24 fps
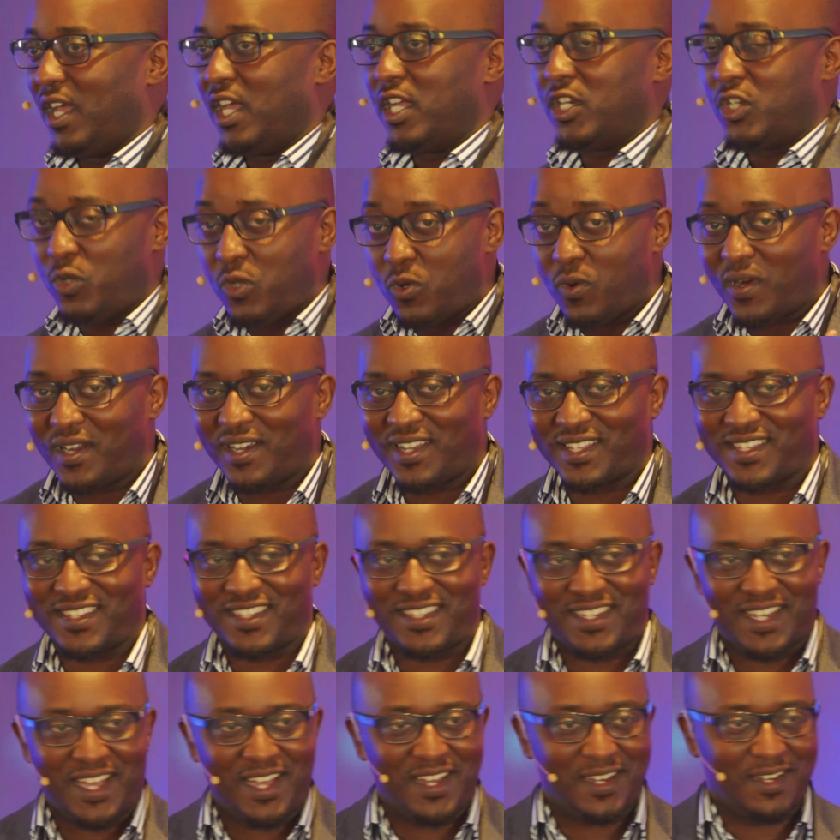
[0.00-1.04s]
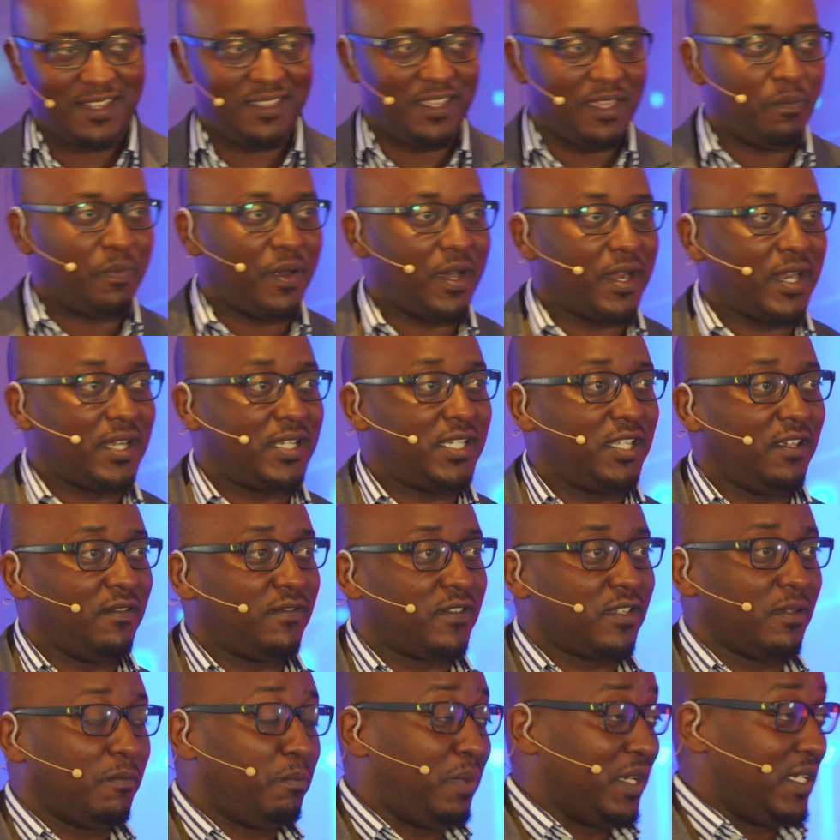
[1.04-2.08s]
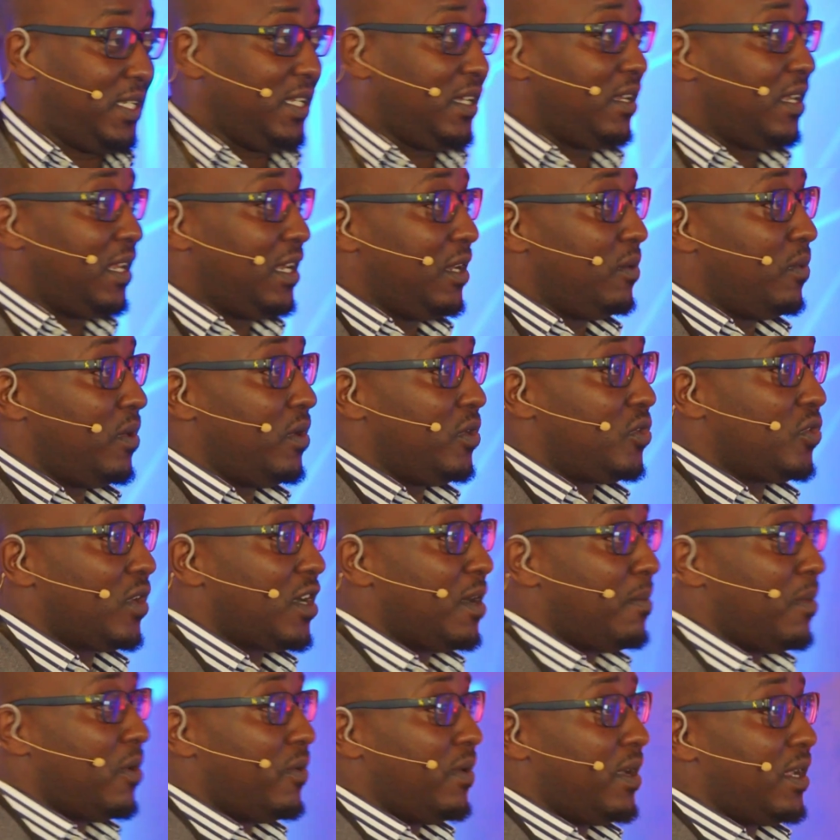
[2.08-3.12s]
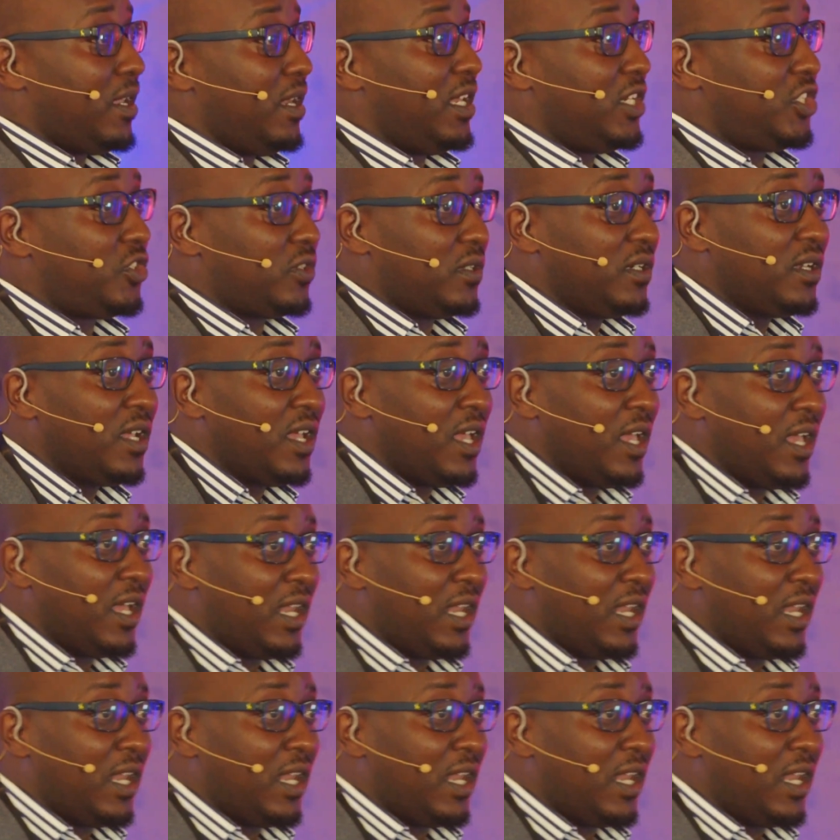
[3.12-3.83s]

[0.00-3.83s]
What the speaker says: Do you understand the imperatives, particularly when you talk about regulation,